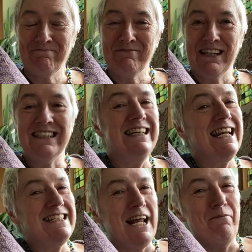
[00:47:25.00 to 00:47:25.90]
I'll see you
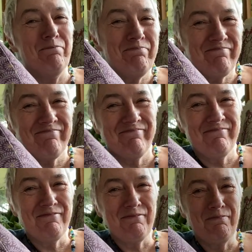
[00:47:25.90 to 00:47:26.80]
next time.
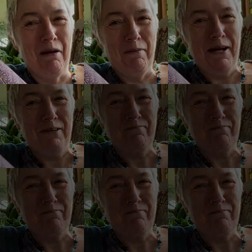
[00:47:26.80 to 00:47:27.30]
Bye-bye.